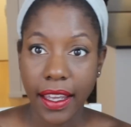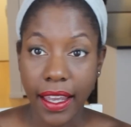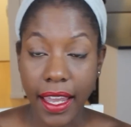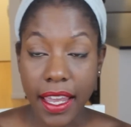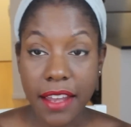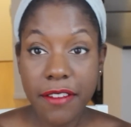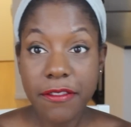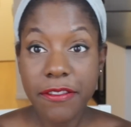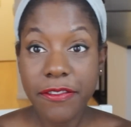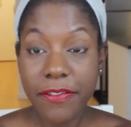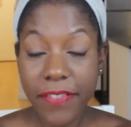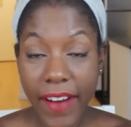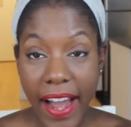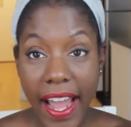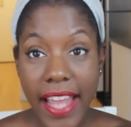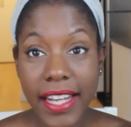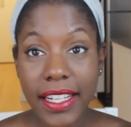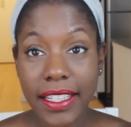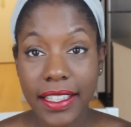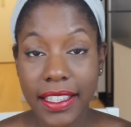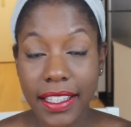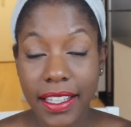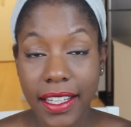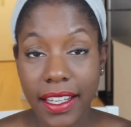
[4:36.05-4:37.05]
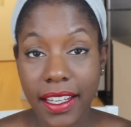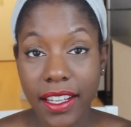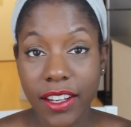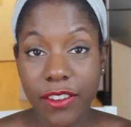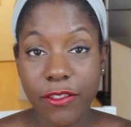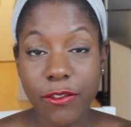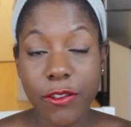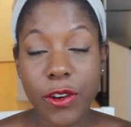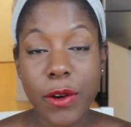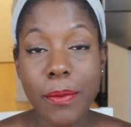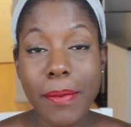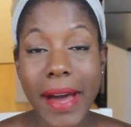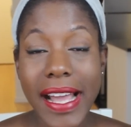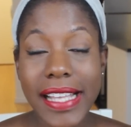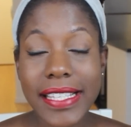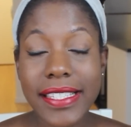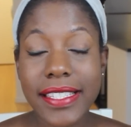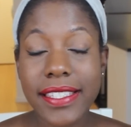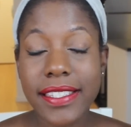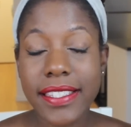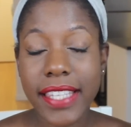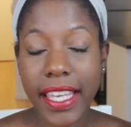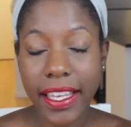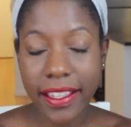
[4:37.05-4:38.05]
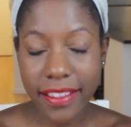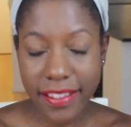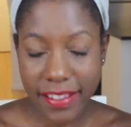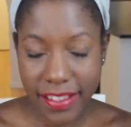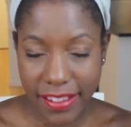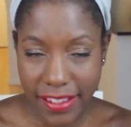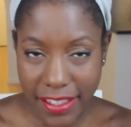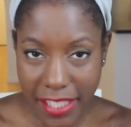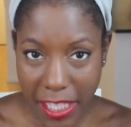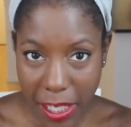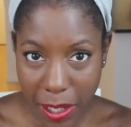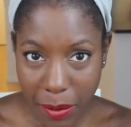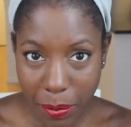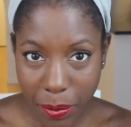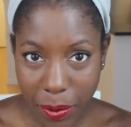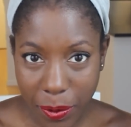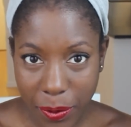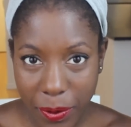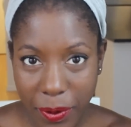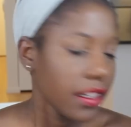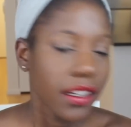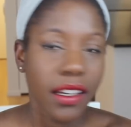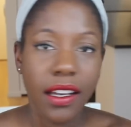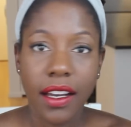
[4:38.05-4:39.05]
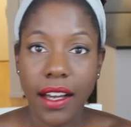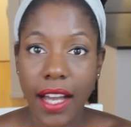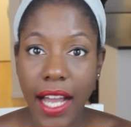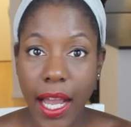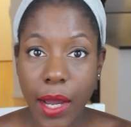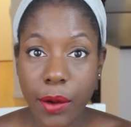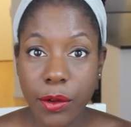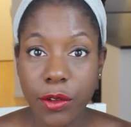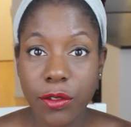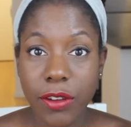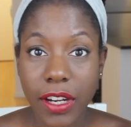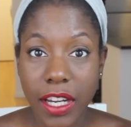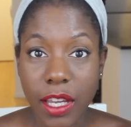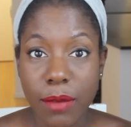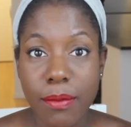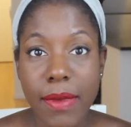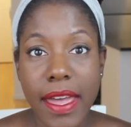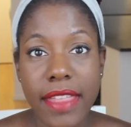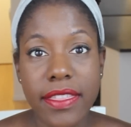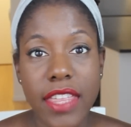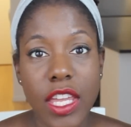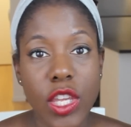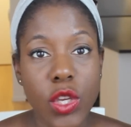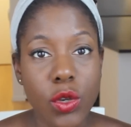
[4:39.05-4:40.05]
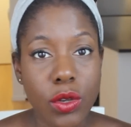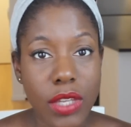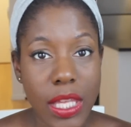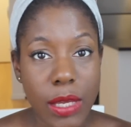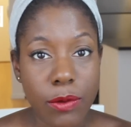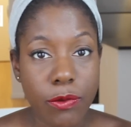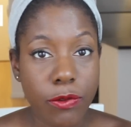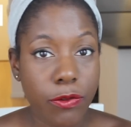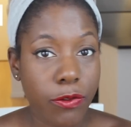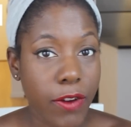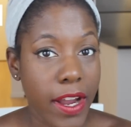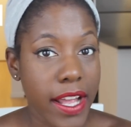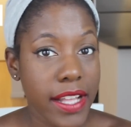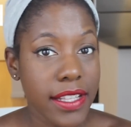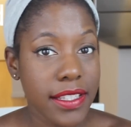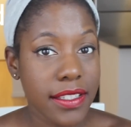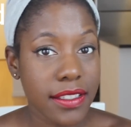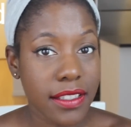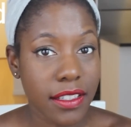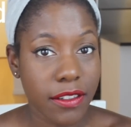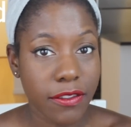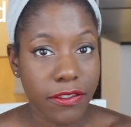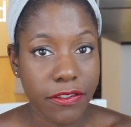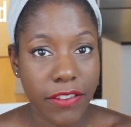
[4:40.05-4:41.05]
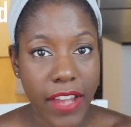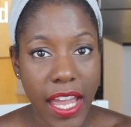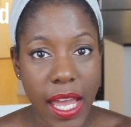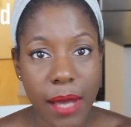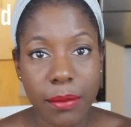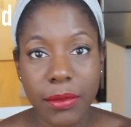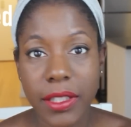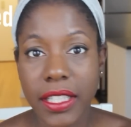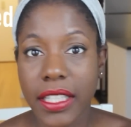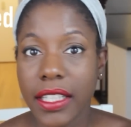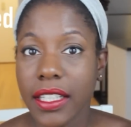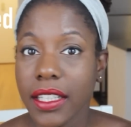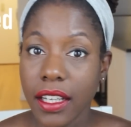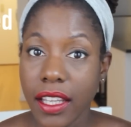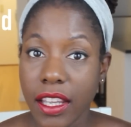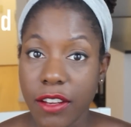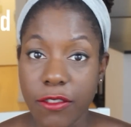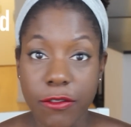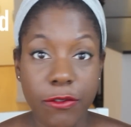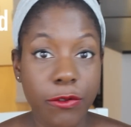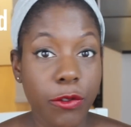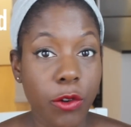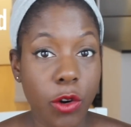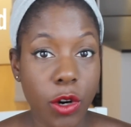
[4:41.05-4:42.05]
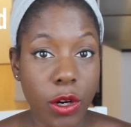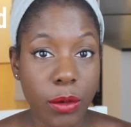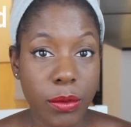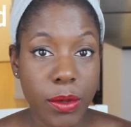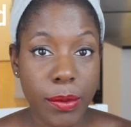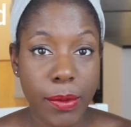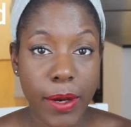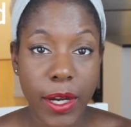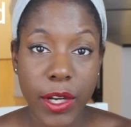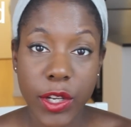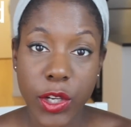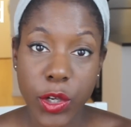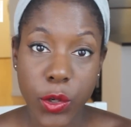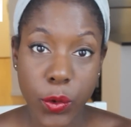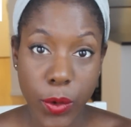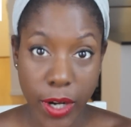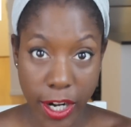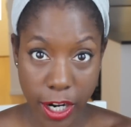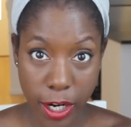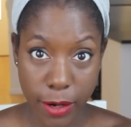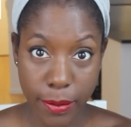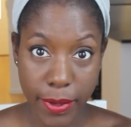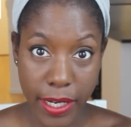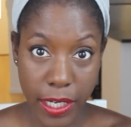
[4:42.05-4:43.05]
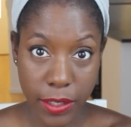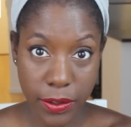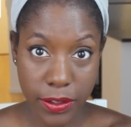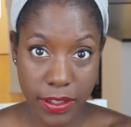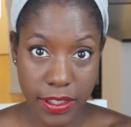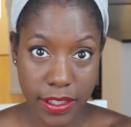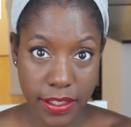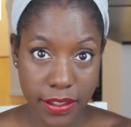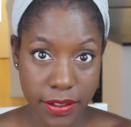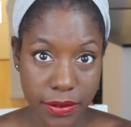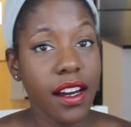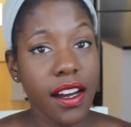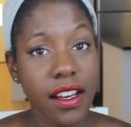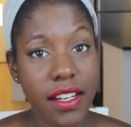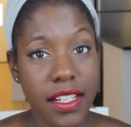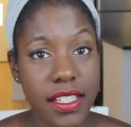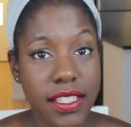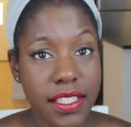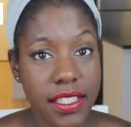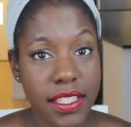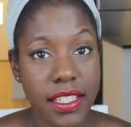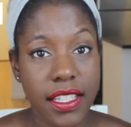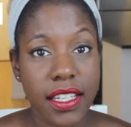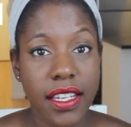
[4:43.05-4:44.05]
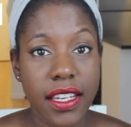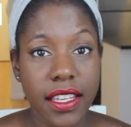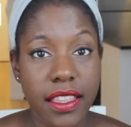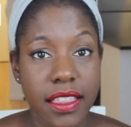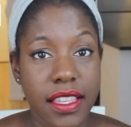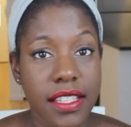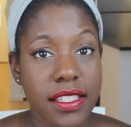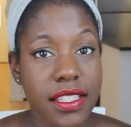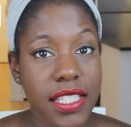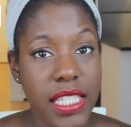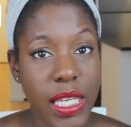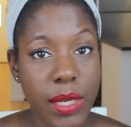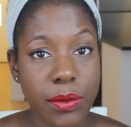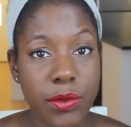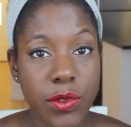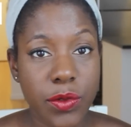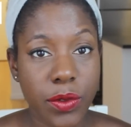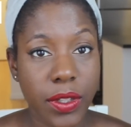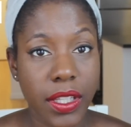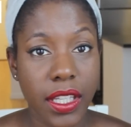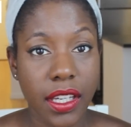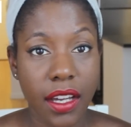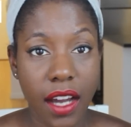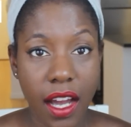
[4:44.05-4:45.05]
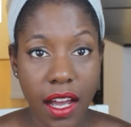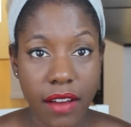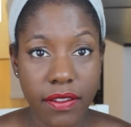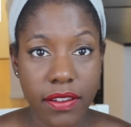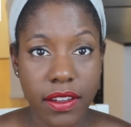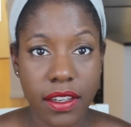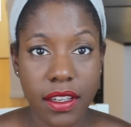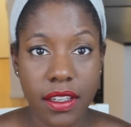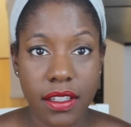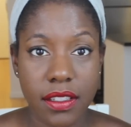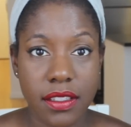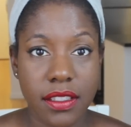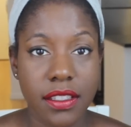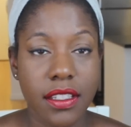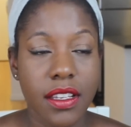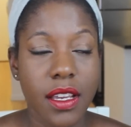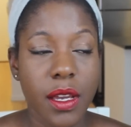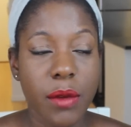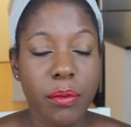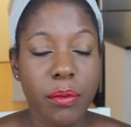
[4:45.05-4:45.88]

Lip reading: And finally, for my sixth tip, I would recommend that you keep friends and family informed about your whereabouts. Honestly, this seems really obvious,